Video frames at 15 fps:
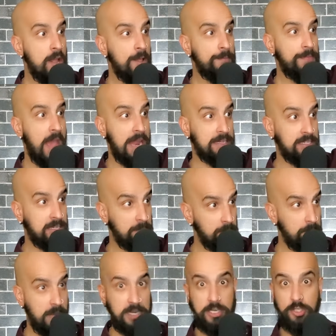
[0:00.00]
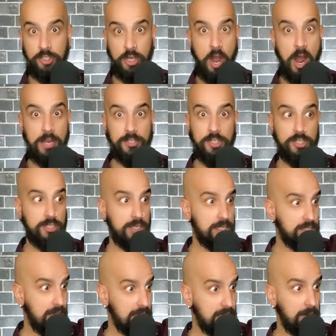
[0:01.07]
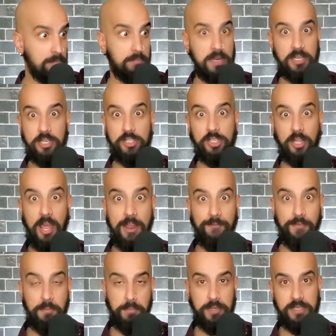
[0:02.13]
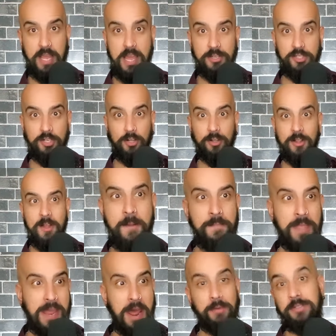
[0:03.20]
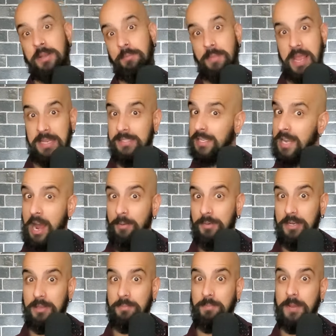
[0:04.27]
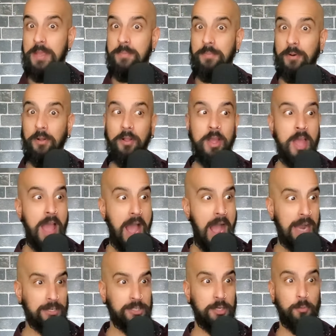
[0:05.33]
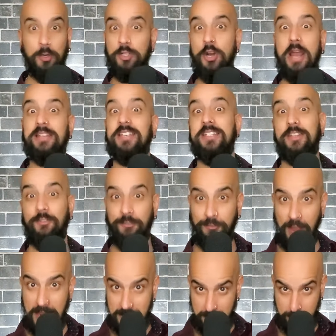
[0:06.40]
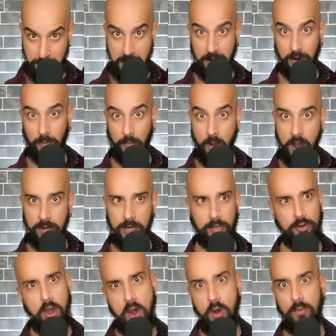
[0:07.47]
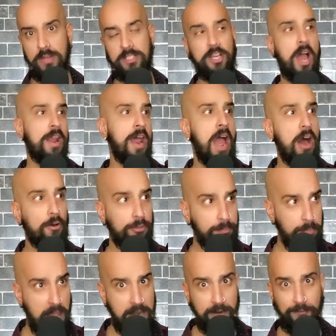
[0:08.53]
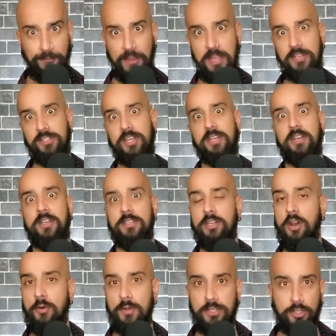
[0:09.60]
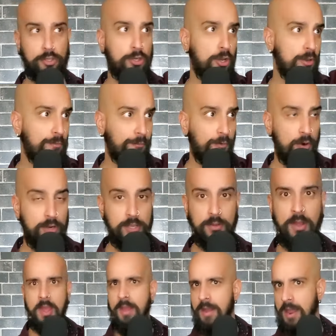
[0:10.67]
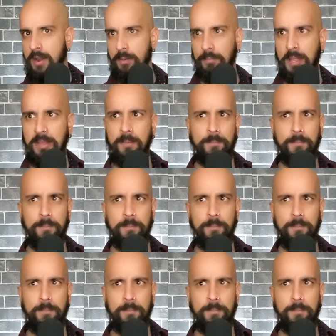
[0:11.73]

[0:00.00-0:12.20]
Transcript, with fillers: that Diminish diminished consciousness, that diminished life and potential. And I was amazed at how many people actually were trying to defend marijuana. No, it's got health benefits and, you know, it's good for you. And I'm like,